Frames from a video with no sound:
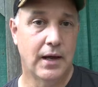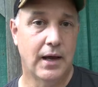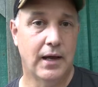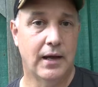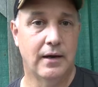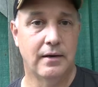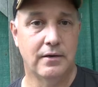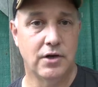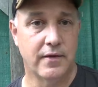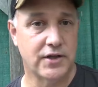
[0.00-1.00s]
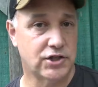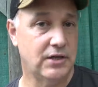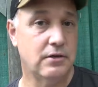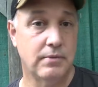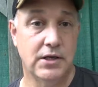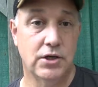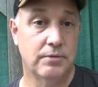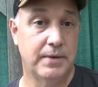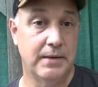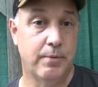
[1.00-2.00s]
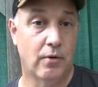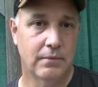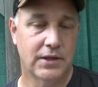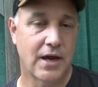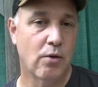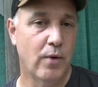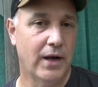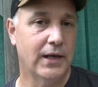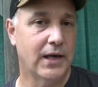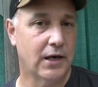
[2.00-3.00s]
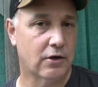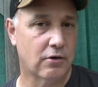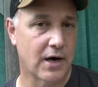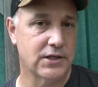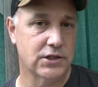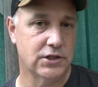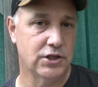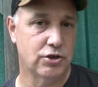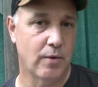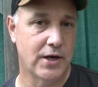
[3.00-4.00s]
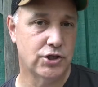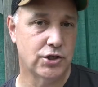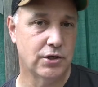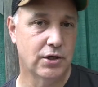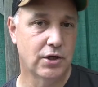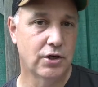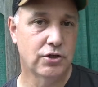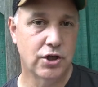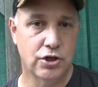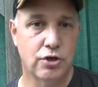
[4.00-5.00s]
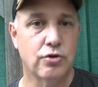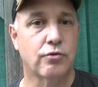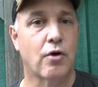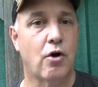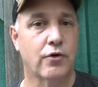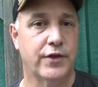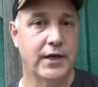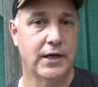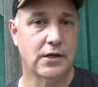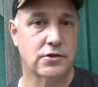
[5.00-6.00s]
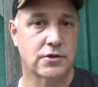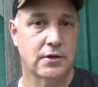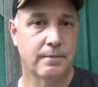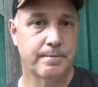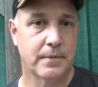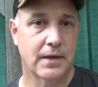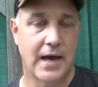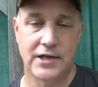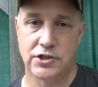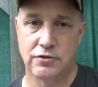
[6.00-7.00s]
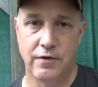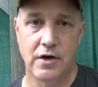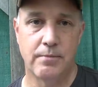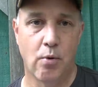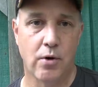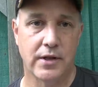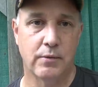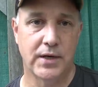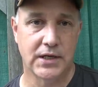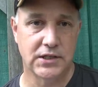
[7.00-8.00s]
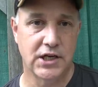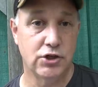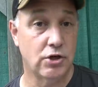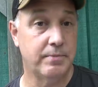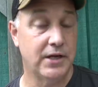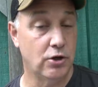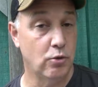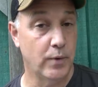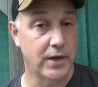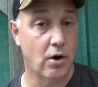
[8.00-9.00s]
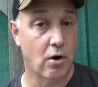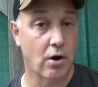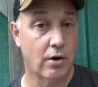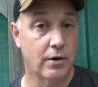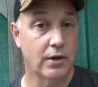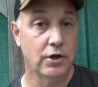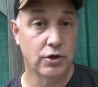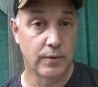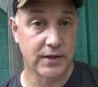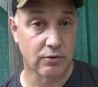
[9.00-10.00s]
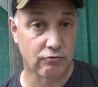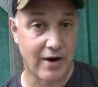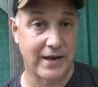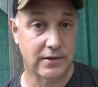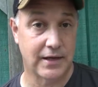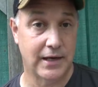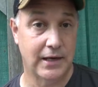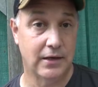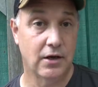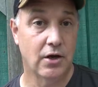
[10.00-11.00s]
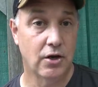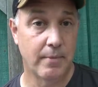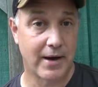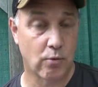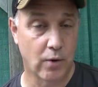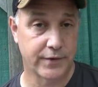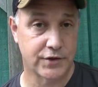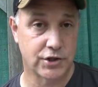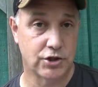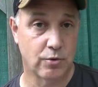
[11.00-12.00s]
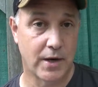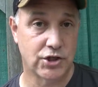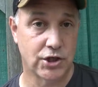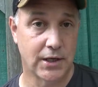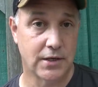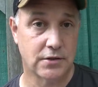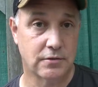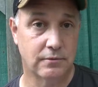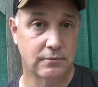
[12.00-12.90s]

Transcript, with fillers: And, they seem to be good people. But they are willing in a crisis situation to do the wrong things. Guys, it's very important that we continue to be who we are, doing the right thing, no matter what the situation is.